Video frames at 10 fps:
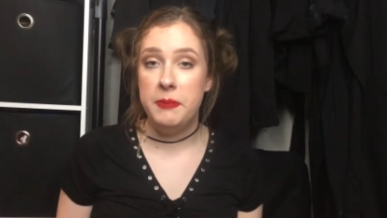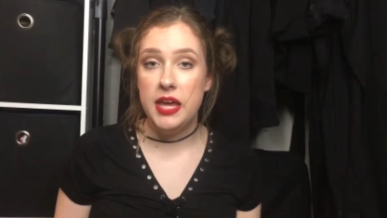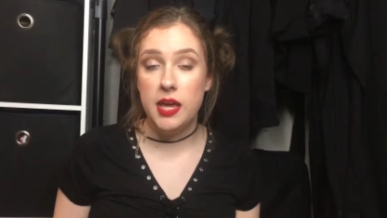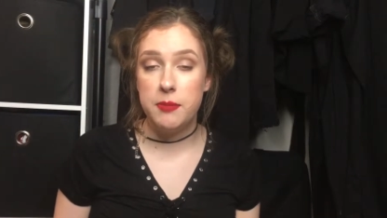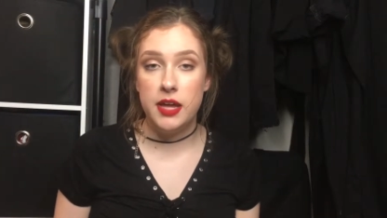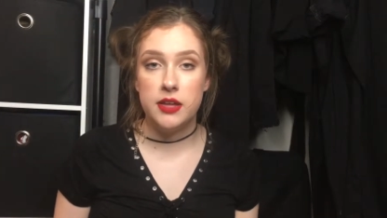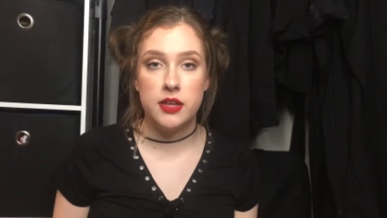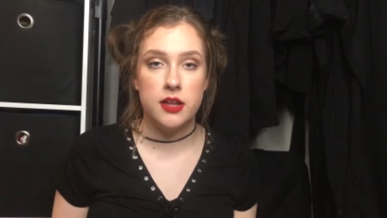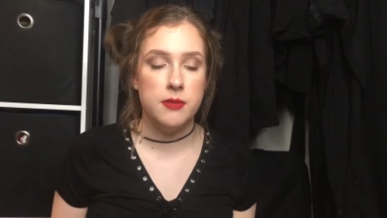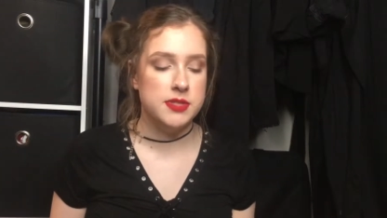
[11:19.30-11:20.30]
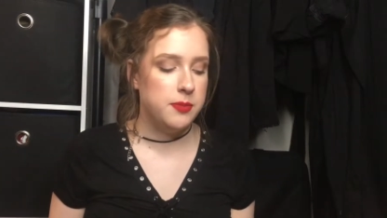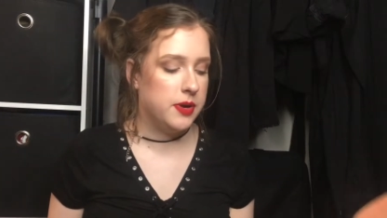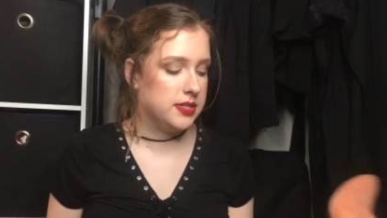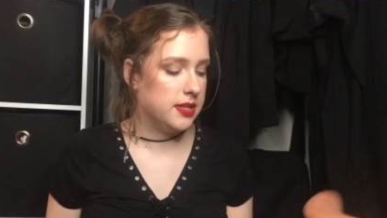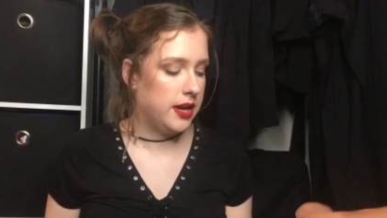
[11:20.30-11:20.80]
me being the clumsy
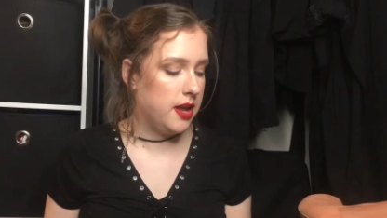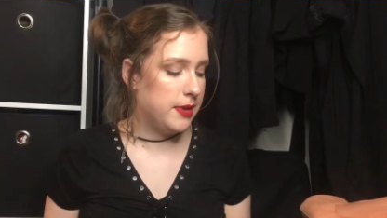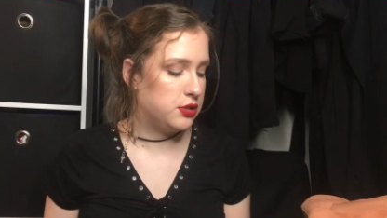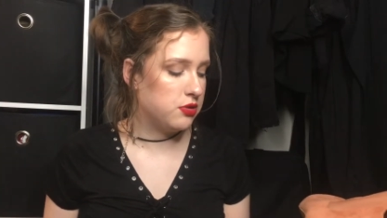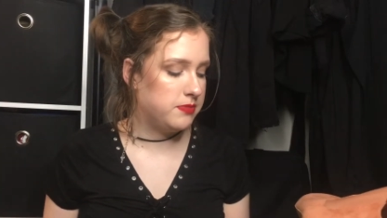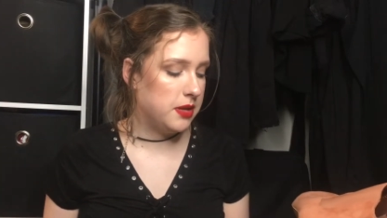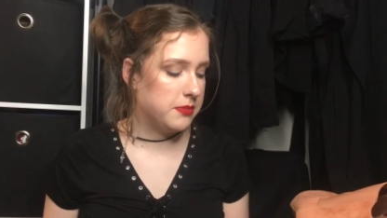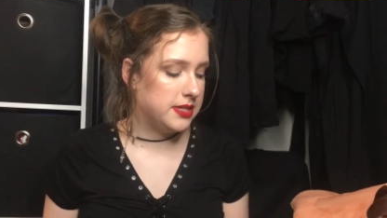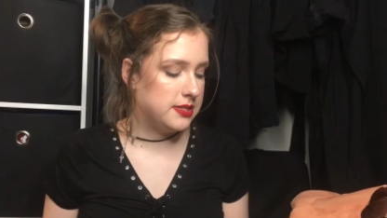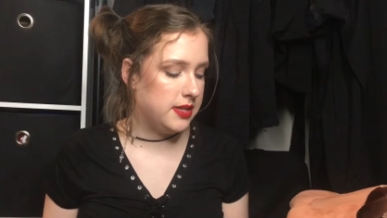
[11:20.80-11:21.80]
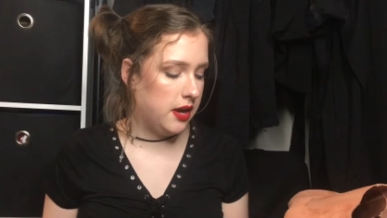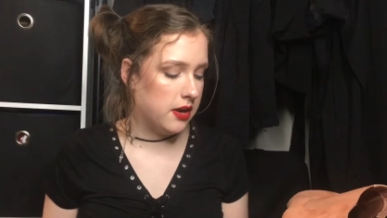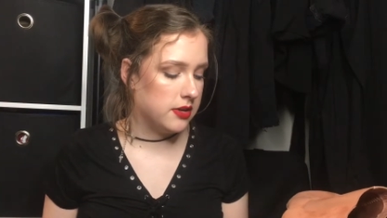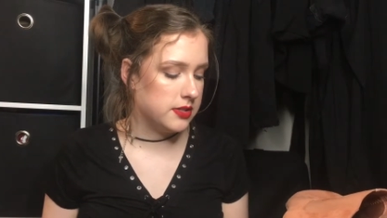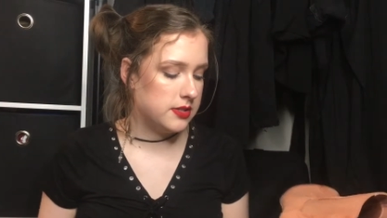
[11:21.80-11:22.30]
person that I am, I tripped down my
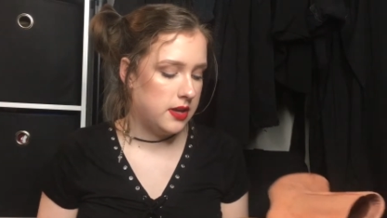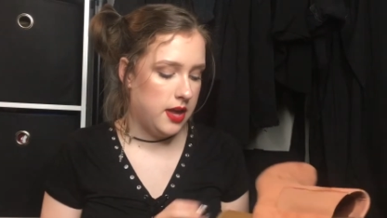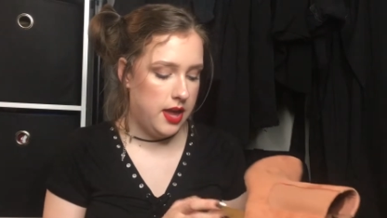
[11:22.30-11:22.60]
stairs